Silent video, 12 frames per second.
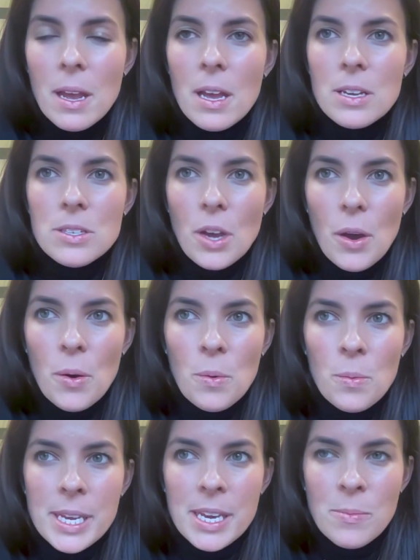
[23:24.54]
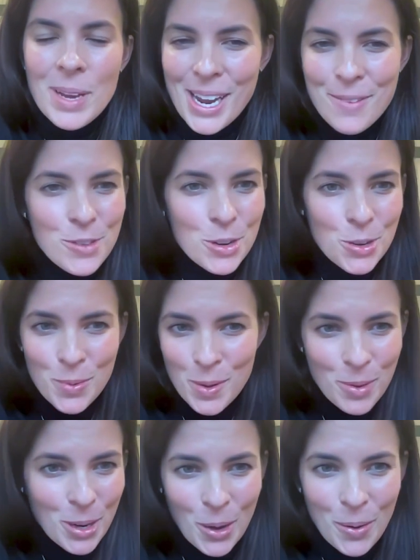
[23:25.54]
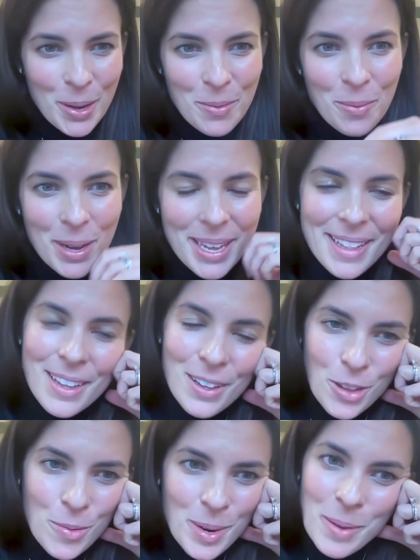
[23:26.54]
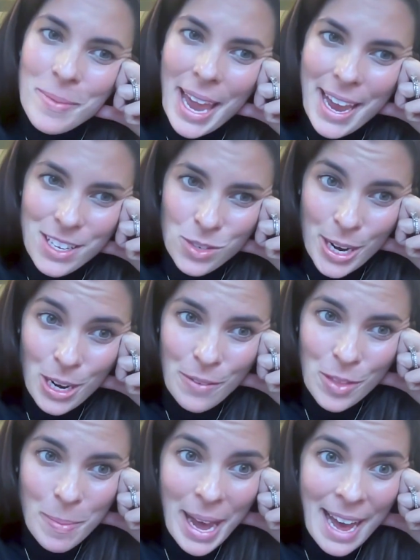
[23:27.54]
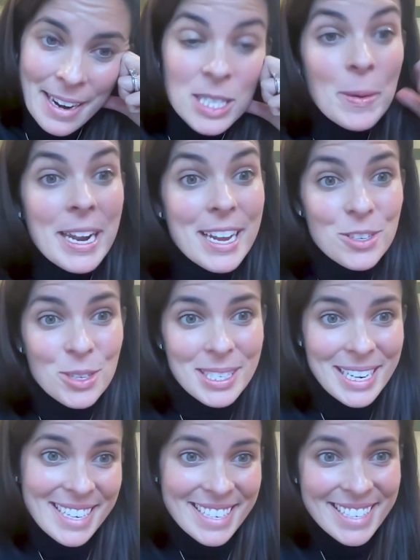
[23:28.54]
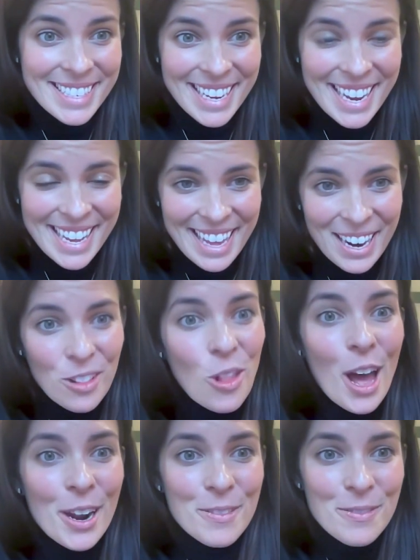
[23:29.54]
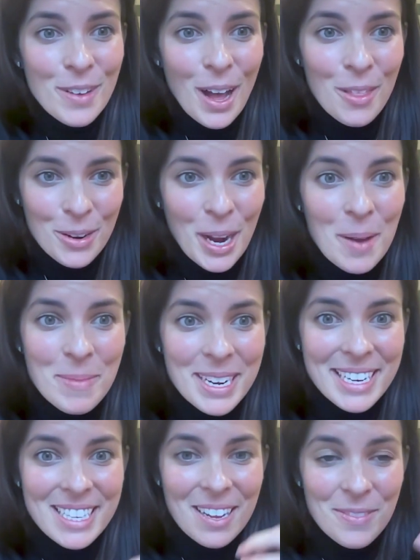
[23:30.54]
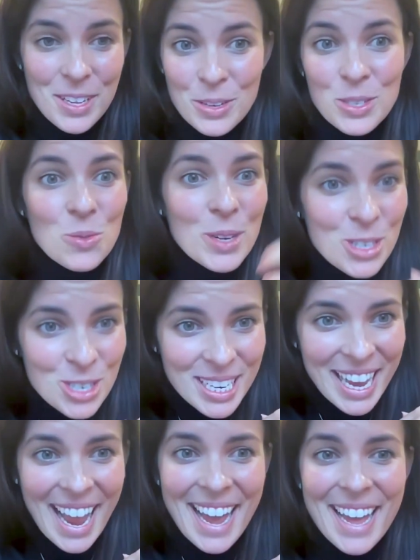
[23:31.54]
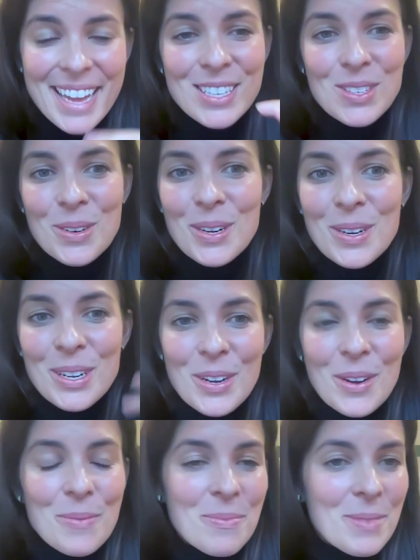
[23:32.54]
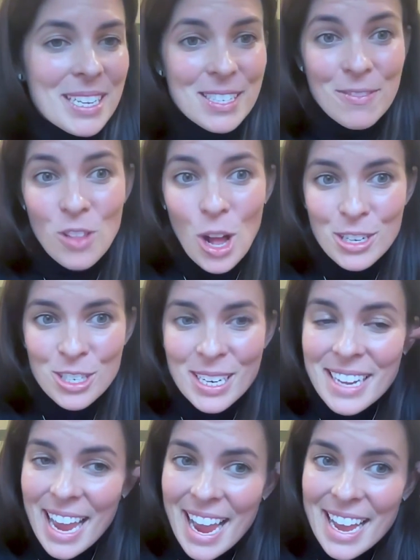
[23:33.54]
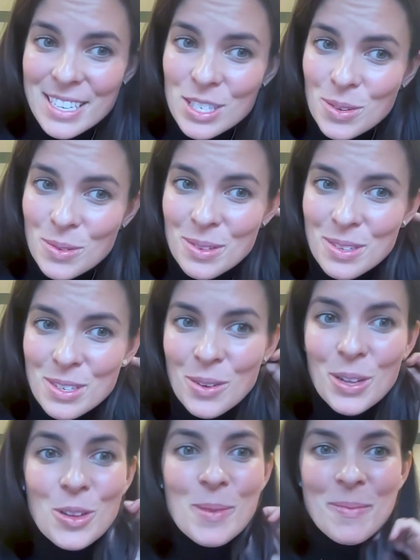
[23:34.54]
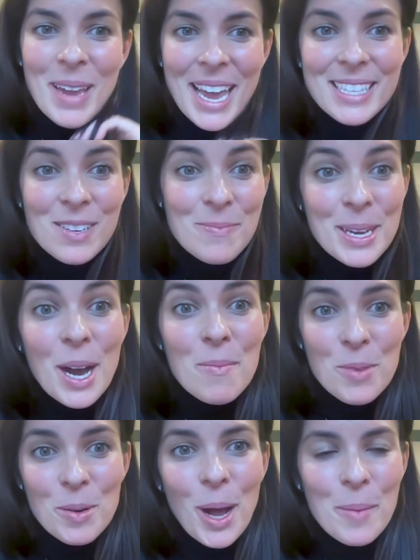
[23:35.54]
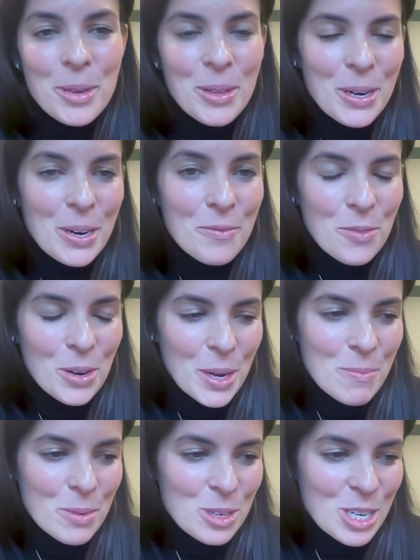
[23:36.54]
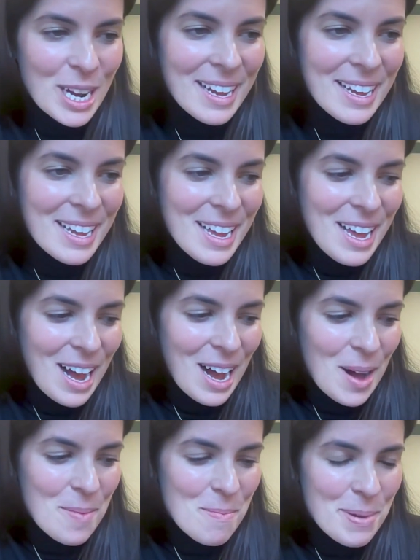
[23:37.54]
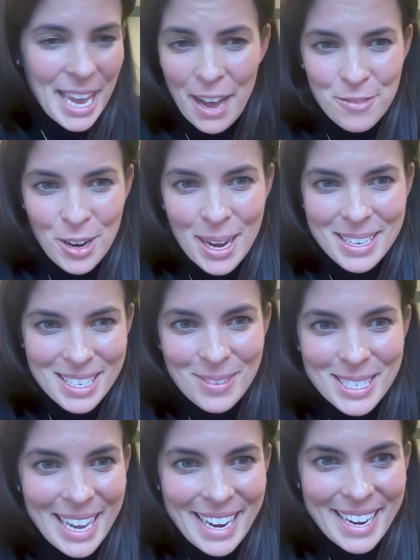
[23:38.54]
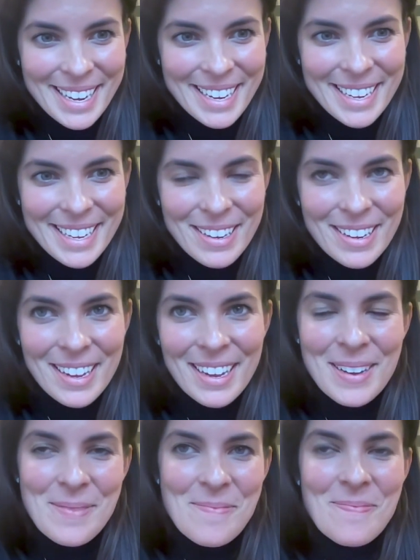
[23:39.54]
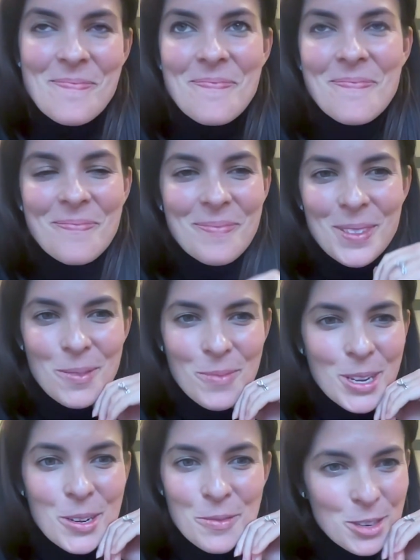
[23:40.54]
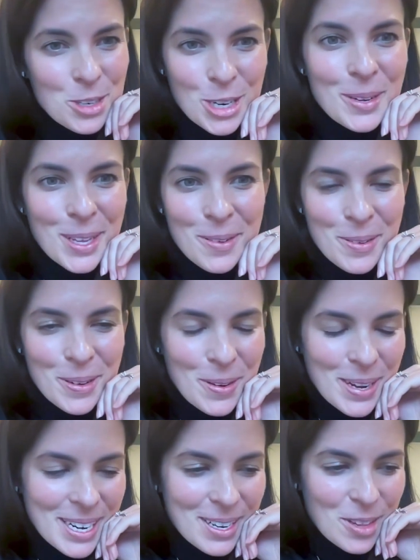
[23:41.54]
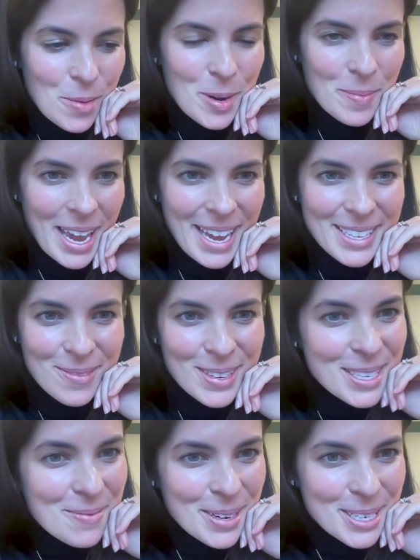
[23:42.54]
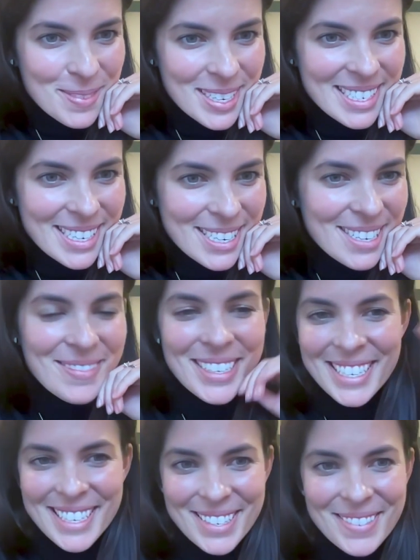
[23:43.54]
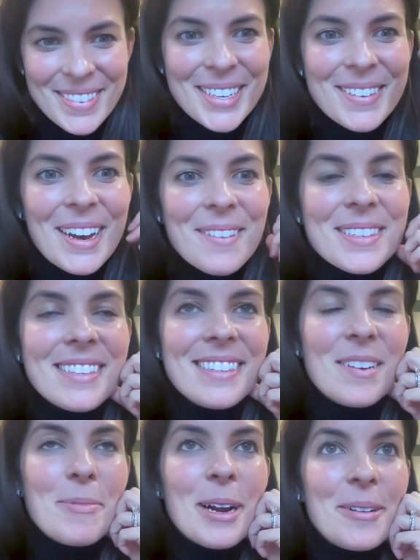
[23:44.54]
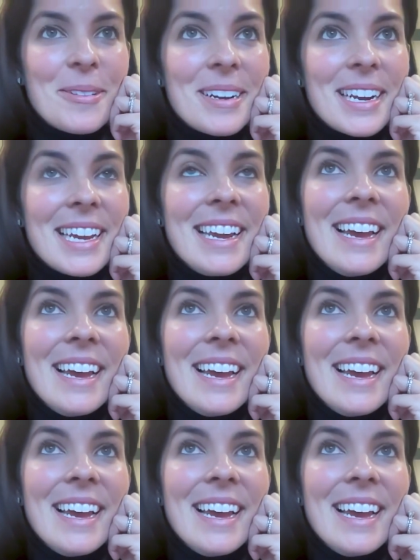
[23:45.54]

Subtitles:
So we kind of knew we were going with aluminum cans right off the bat. And it's been interesting to see that a lot of other companies have either switched to cans or, things have launched in cans. So aluminum cans have become more popular for kombucha. But yeah, for us, it was like we knew for sure that we were going in aluminum cans. It wasn't much of a decision. We knew that was a priority.